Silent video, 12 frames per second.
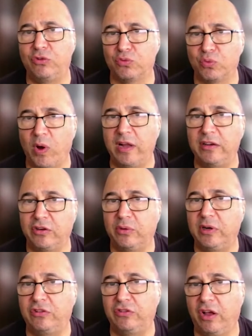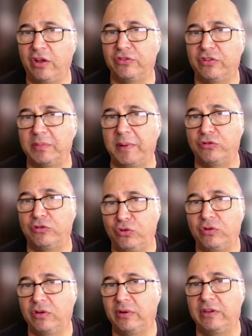It was 1 degree Celsius, about
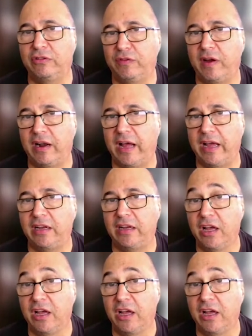2 degrees Fahrenheit.